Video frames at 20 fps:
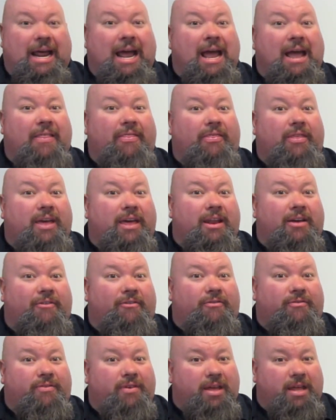And then a
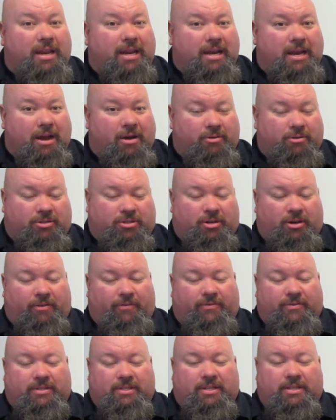video
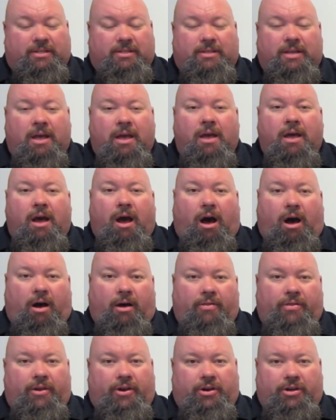surfaces
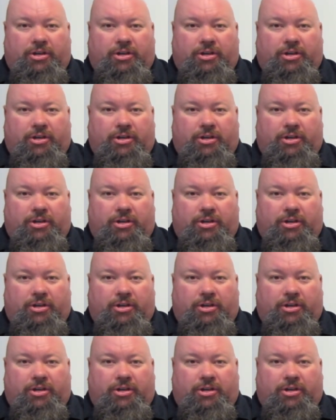on their